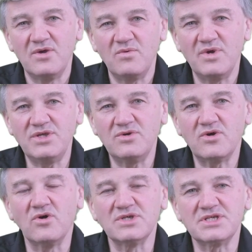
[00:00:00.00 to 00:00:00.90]
When you
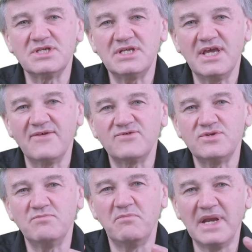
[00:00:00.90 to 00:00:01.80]
constantly have to
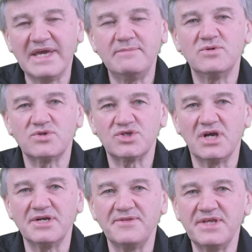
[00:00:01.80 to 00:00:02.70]
blame your
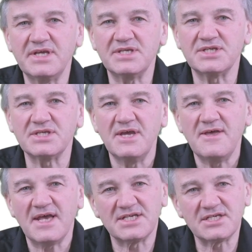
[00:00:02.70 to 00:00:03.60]
child and think it's
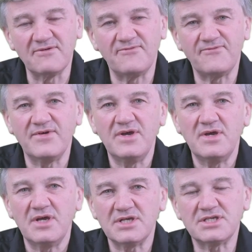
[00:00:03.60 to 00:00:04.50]
a self
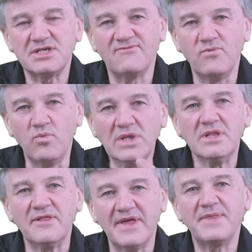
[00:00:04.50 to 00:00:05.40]
a self will
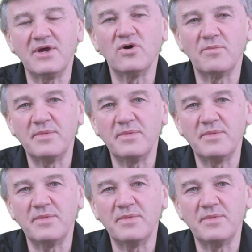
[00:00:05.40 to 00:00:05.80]
that they are